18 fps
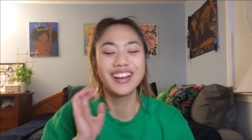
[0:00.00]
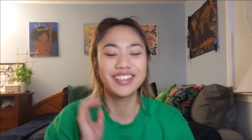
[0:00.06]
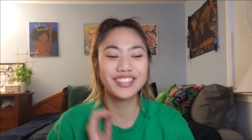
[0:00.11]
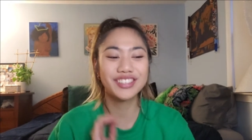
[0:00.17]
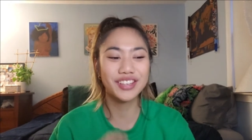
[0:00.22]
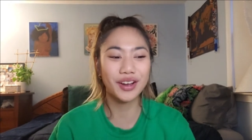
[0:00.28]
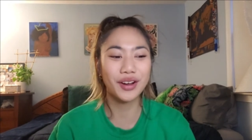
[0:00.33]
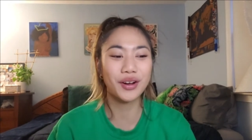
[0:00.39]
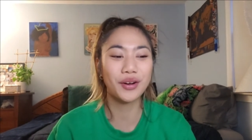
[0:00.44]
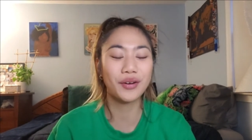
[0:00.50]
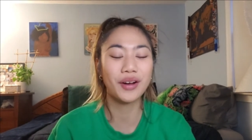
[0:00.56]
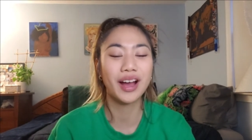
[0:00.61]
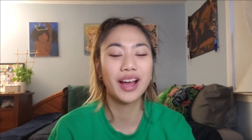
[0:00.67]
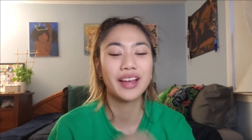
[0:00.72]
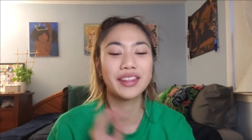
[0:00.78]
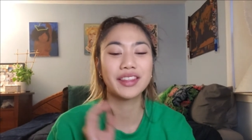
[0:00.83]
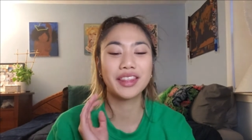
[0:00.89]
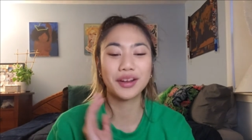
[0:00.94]
so
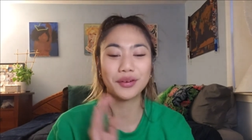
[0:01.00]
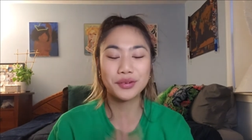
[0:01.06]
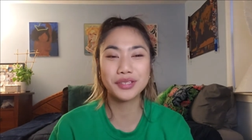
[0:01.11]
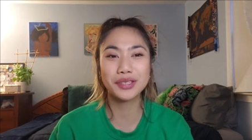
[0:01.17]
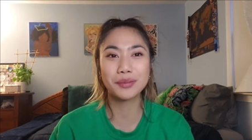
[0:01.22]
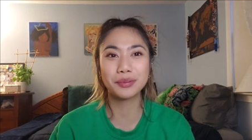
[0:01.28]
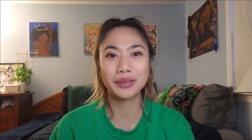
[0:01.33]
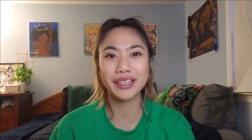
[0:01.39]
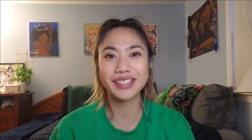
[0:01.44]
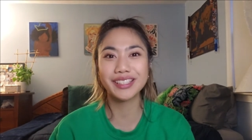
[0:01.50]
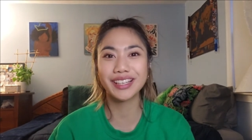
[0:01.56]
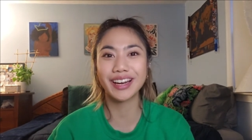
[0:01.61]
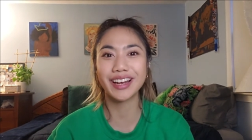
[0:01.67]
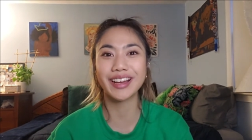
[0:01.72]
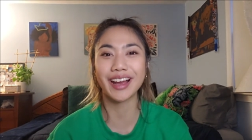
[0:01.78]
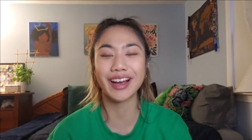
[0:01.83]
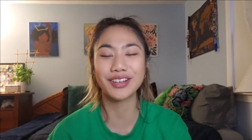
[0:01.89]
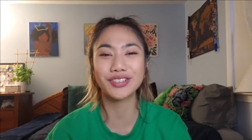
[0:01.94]
there was a place that
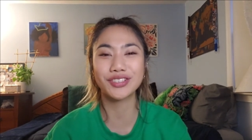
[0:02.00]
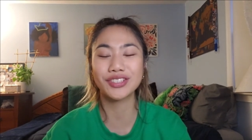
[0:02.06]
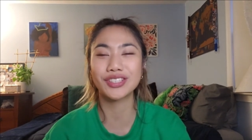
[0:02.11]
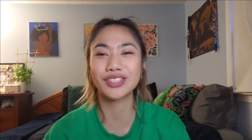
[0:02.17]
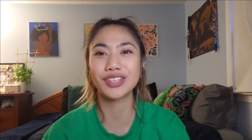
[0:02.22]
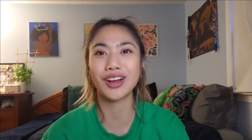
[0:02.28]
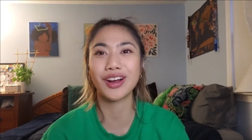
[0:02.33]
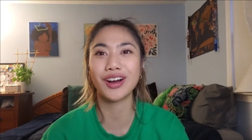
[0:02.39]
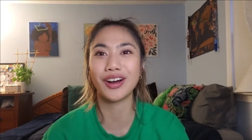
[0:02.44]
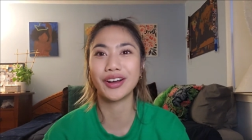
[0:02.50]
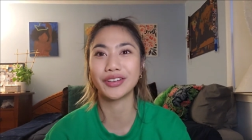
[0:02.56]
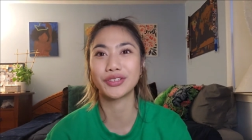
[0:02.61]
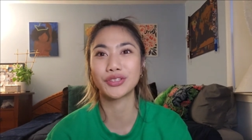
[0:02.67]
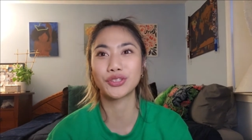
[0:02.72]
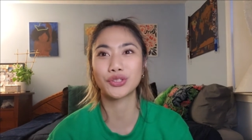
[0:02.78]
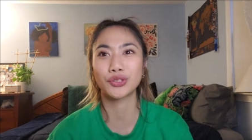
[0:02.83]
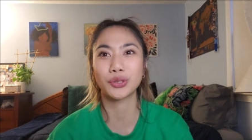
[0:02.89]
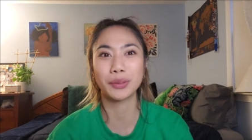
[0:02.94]
I actually saw
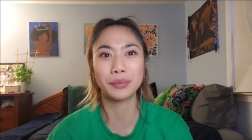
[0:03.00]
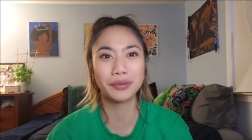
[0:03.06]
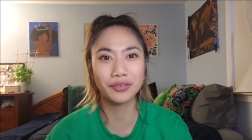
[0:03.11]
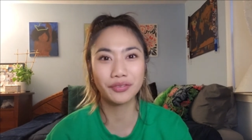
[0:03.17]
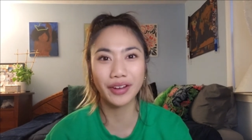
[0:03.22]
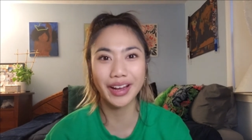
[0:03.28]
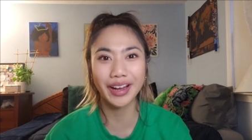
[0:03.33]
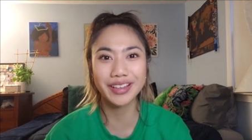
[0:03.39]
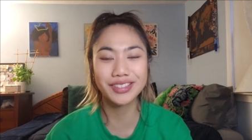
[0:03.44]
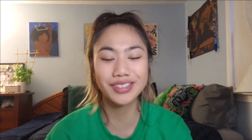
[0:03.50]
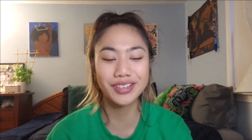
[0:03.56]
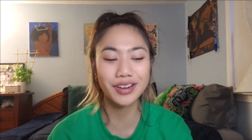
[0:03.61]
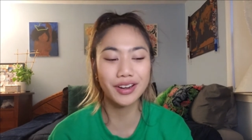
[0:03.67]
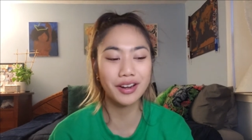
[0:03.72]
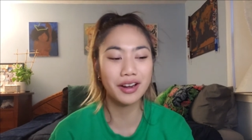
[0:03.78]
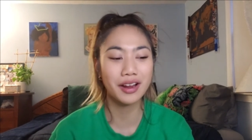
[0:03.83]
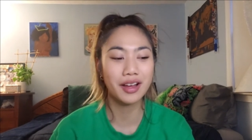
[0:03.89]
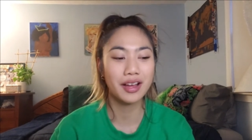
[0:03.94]
on
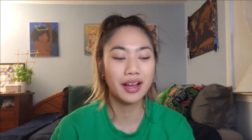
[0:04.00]
TripAdvisor.